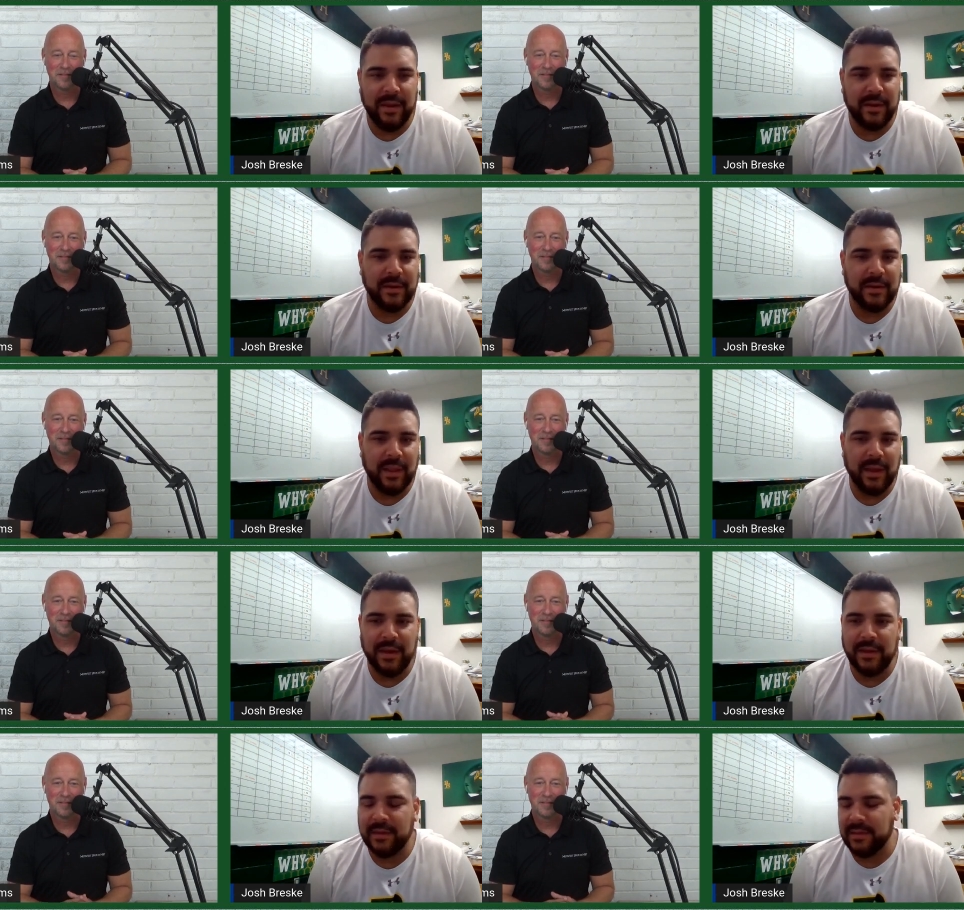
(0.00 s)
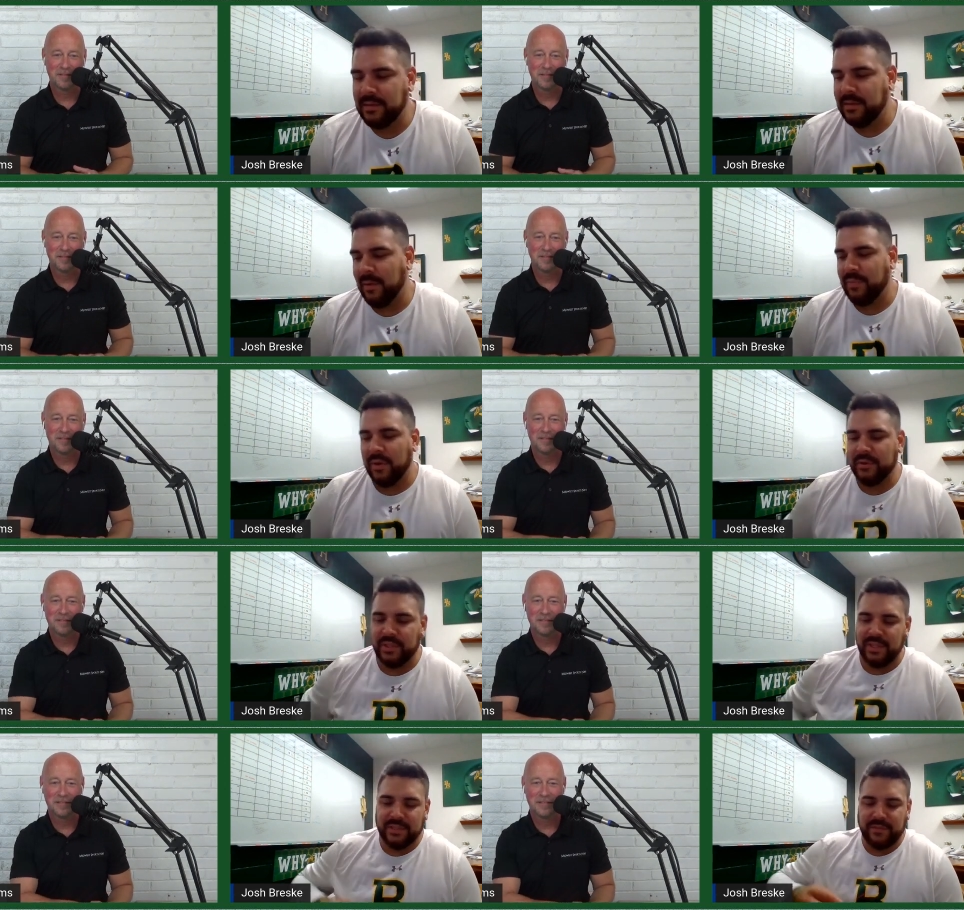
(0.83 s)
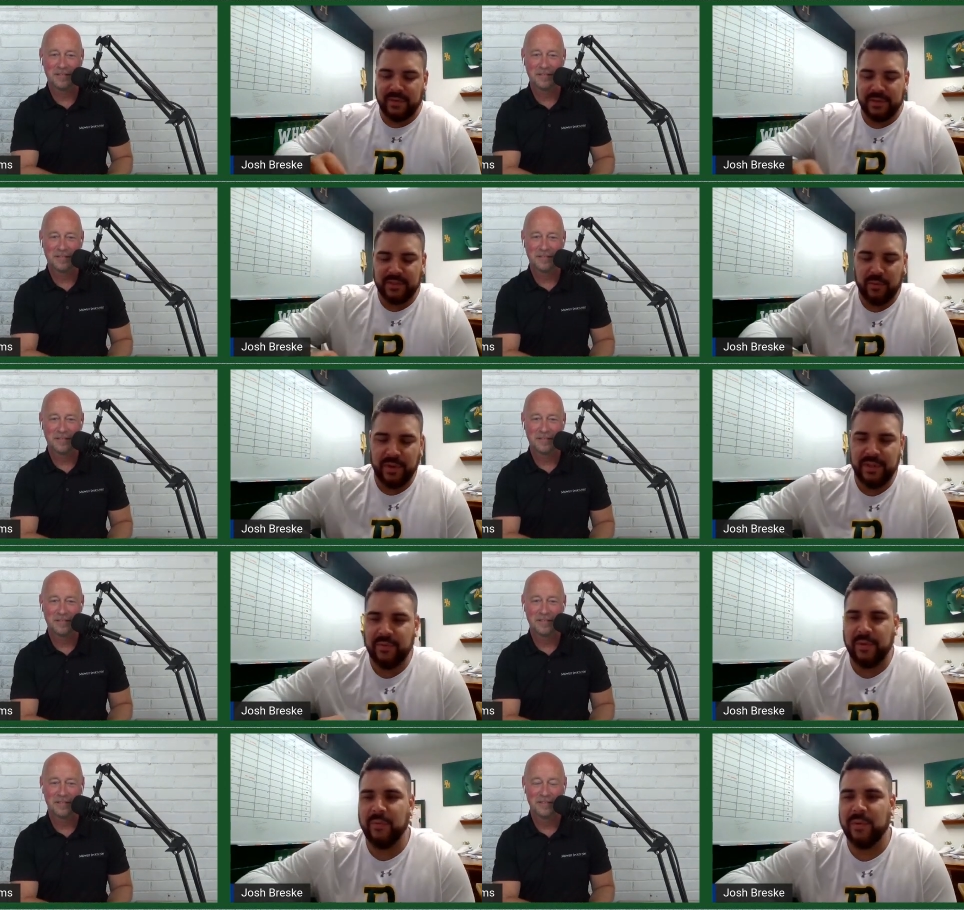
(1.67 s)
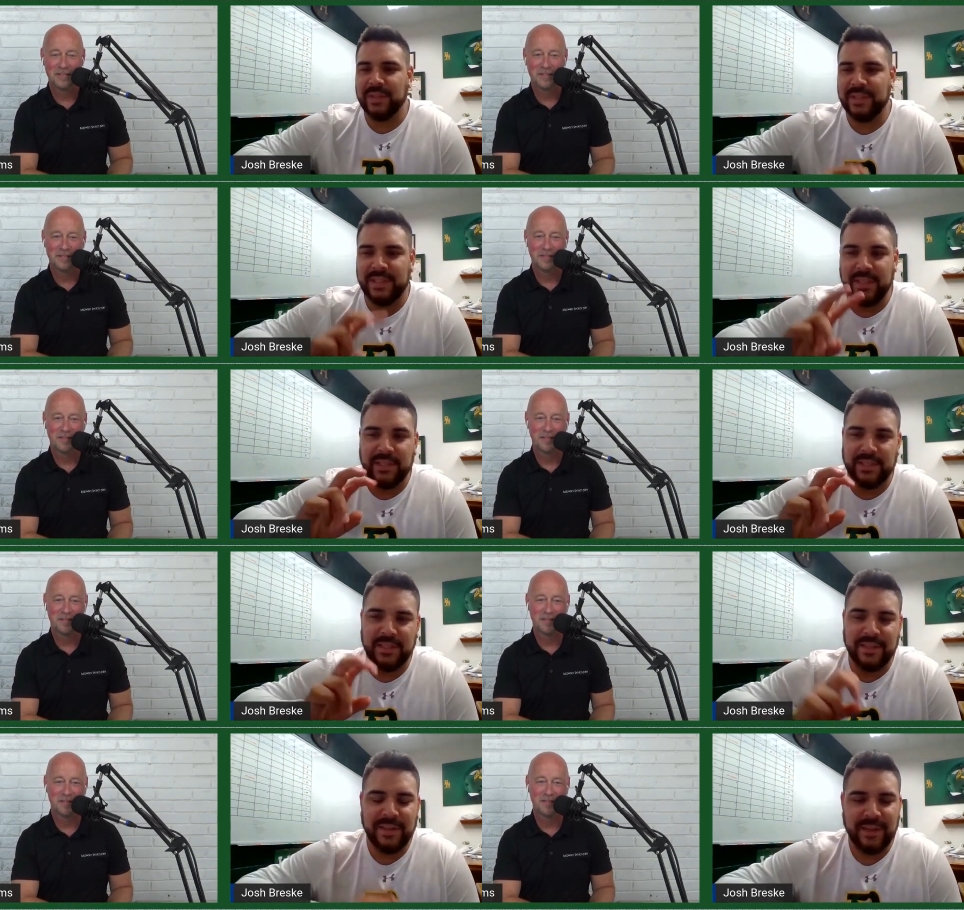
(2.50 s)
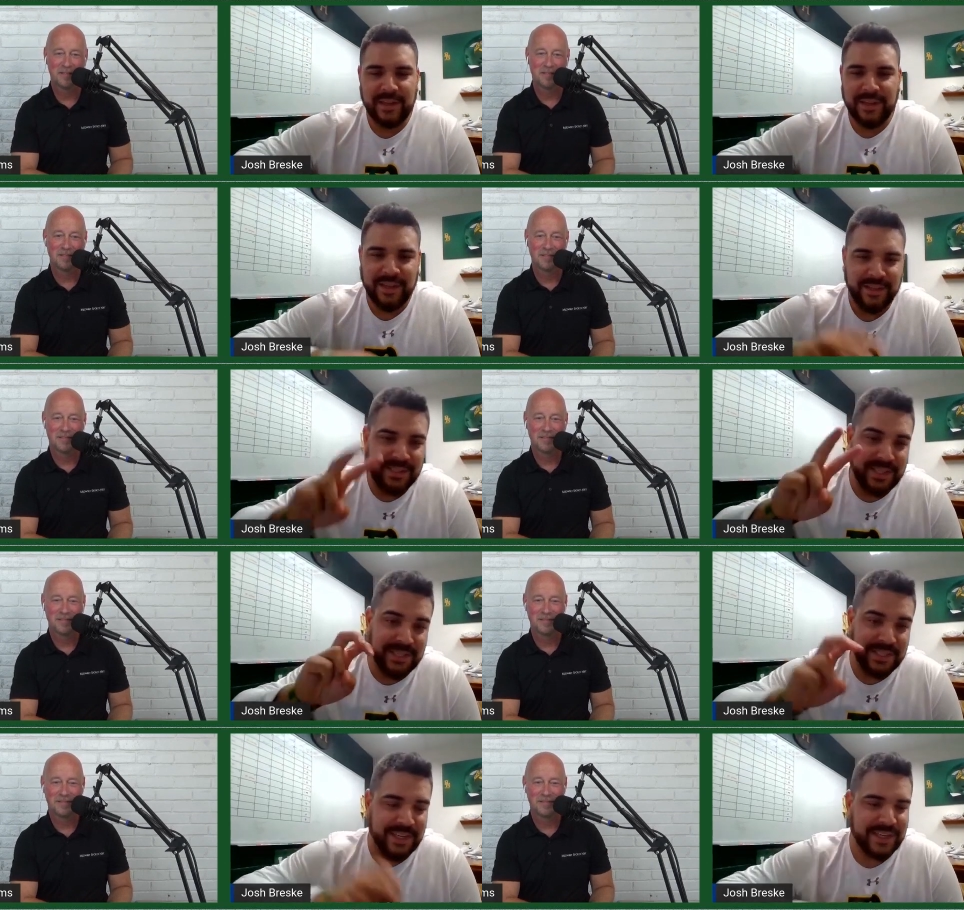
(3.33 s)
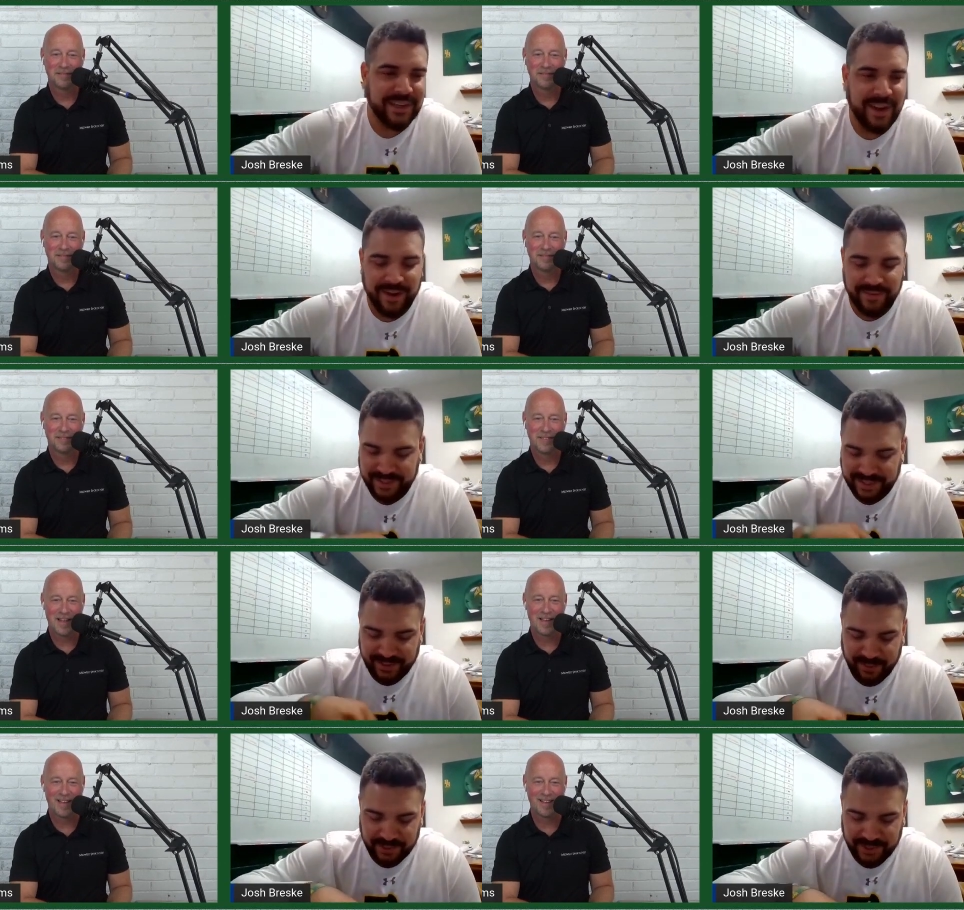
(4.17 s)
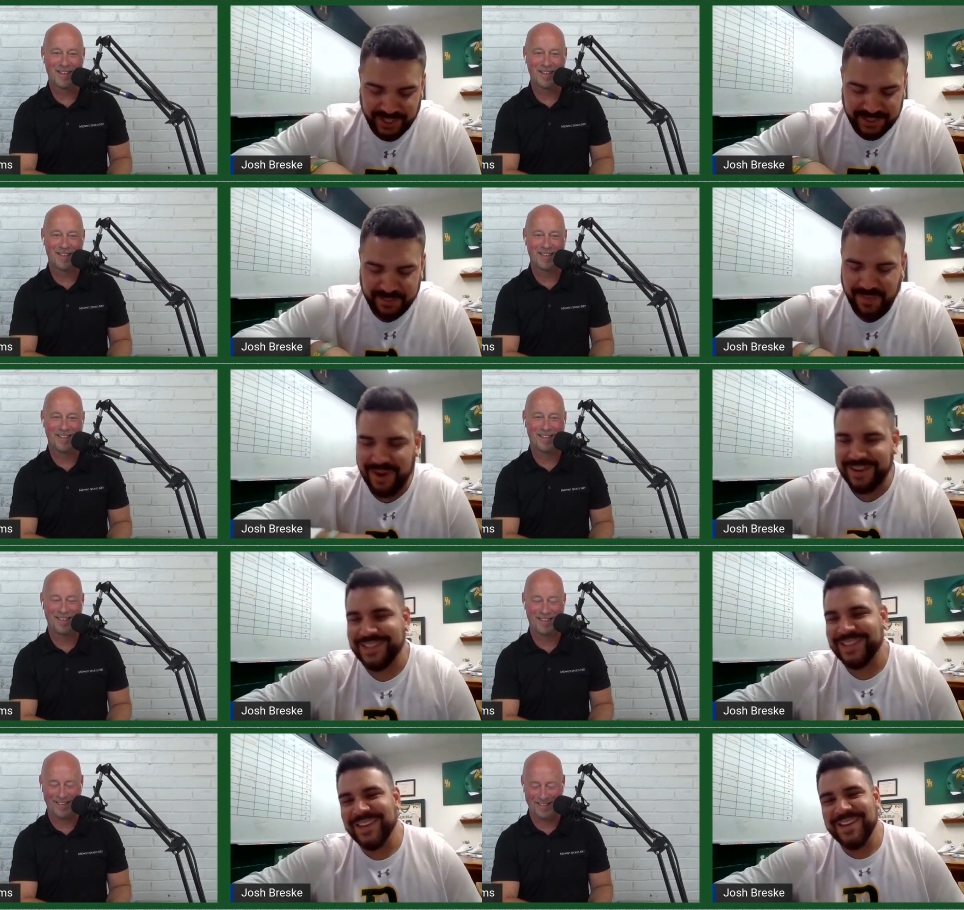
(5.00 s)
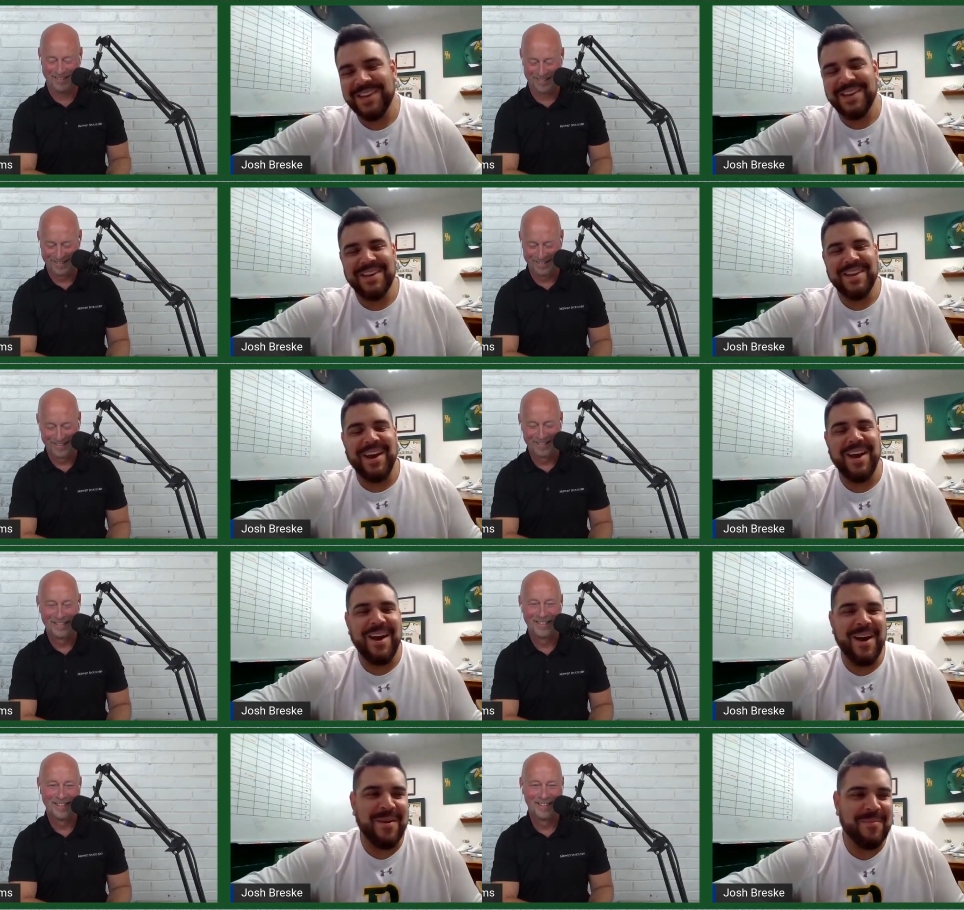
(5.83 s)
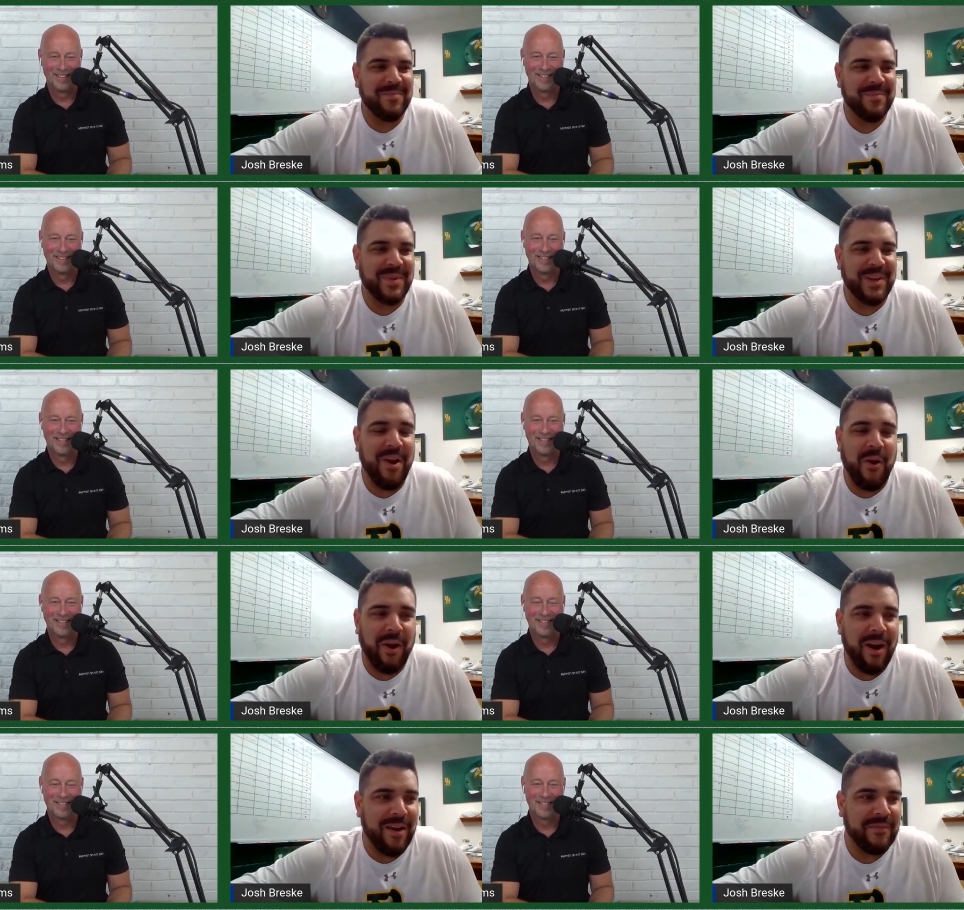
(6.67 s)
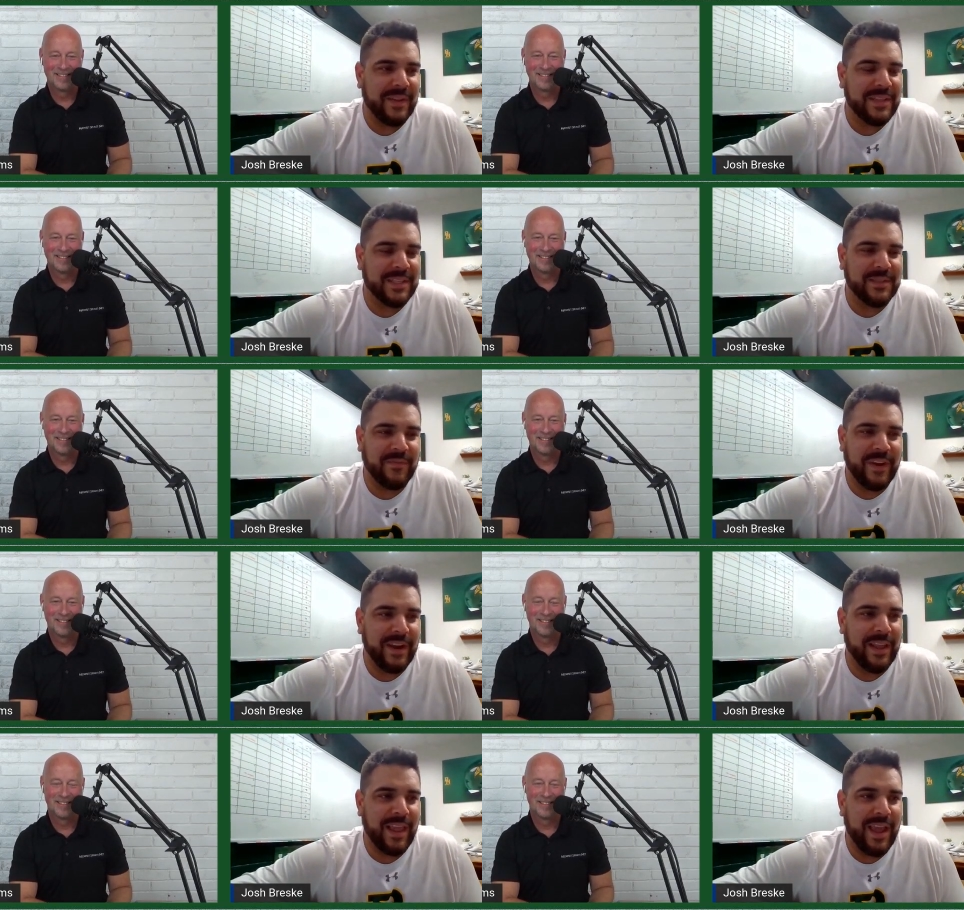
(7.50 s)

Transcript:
Speaker 1: here, approaching this first 2021 season, and season in obviously quotation marks. But no, our offense is very